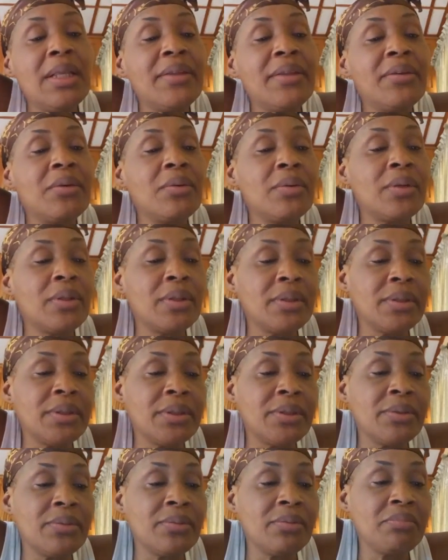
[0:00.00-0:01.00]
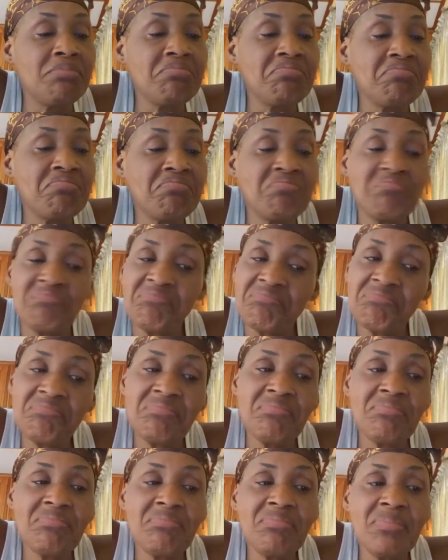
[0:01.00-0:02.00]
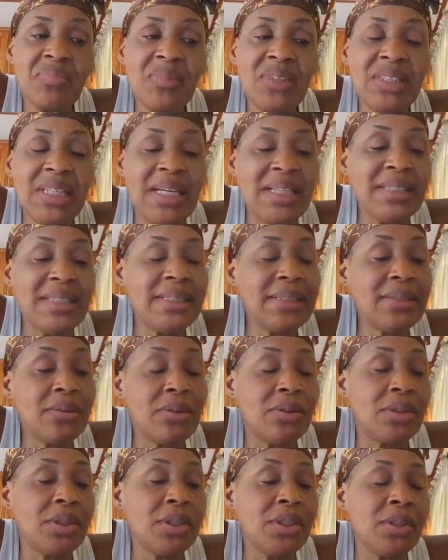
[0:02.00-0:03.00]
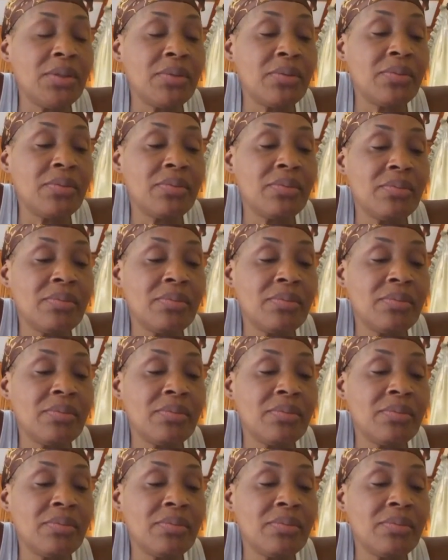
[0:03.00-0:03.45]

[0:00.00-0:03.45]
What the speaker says: let the world know? Yes or no?